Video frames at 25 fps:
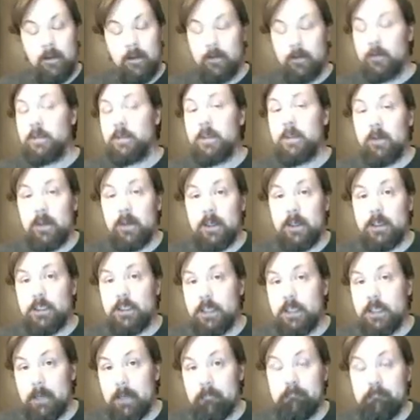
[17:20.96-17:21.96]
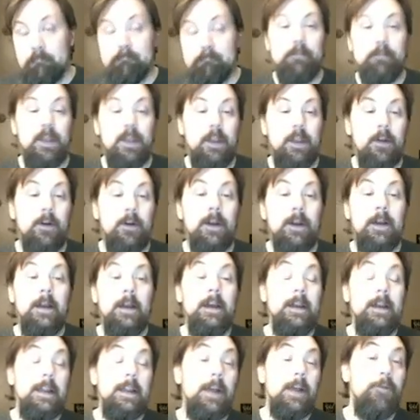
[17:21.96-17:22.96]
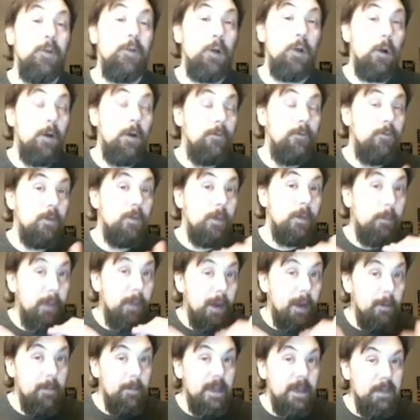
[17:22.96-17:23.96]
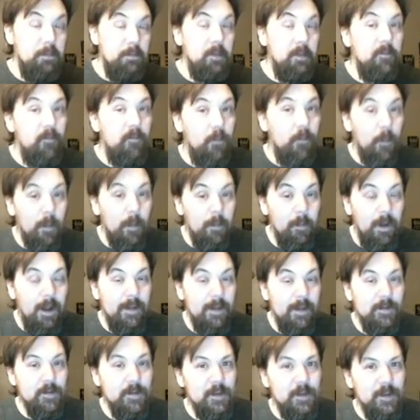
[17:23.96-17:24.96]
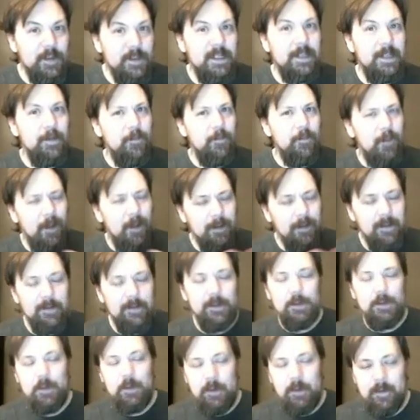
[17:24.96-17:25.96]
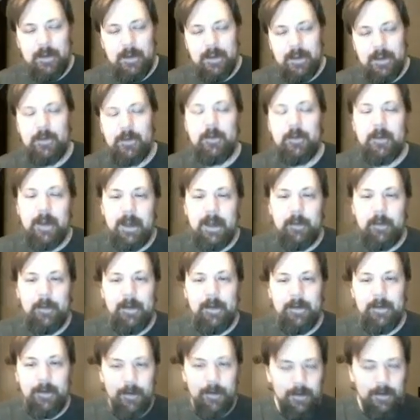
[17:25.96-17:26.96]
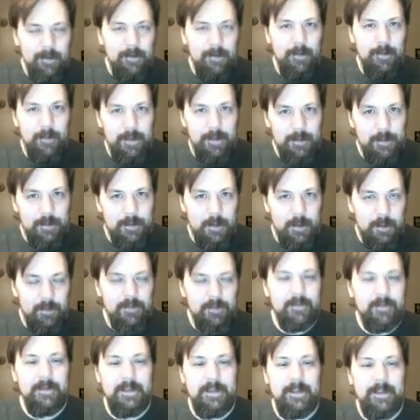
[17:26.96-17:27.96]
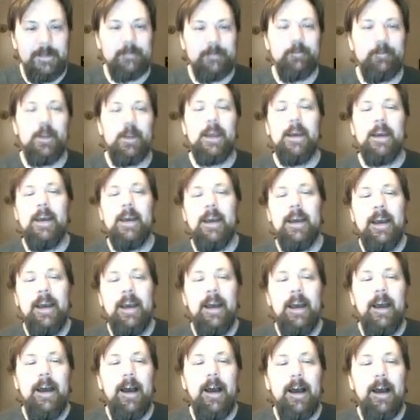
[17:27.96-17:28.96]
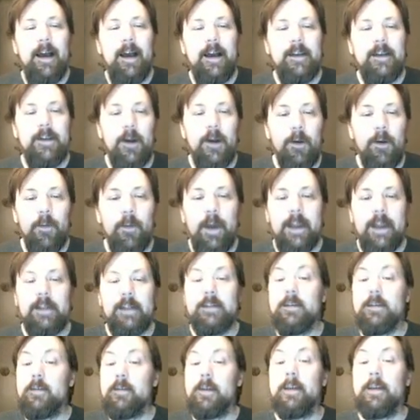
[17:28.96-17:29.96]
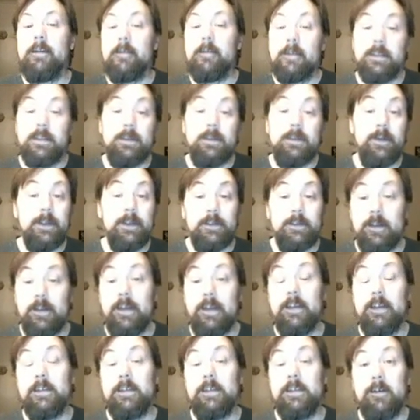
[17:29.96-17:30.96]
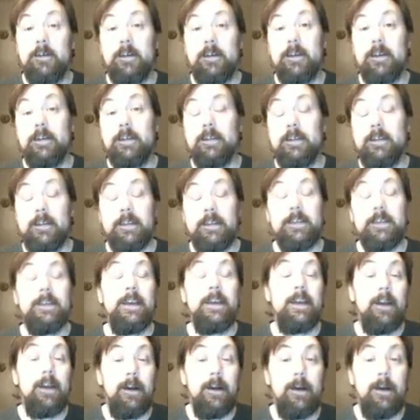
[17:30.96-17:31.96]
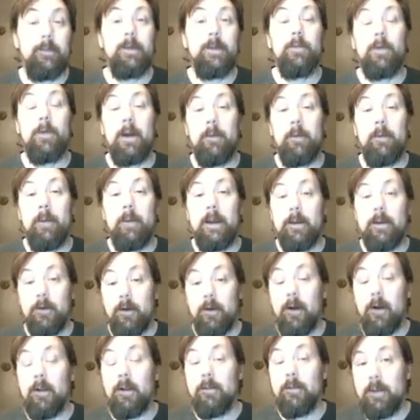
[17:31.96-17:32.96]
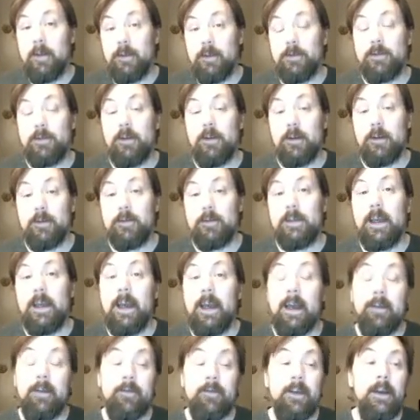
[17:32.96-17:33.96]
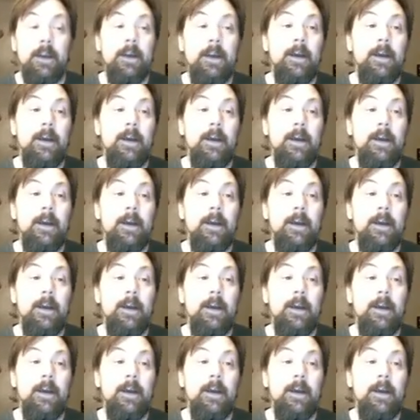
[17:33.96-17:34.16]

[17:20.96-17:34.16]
you're still in good shape. Now, if you're going for the bare minimum 4 modules and you fall a little short, then you're in a little bit of trouble. So, don't wait until the end of the semester to get serious. This is a common problem I know all of the instructors have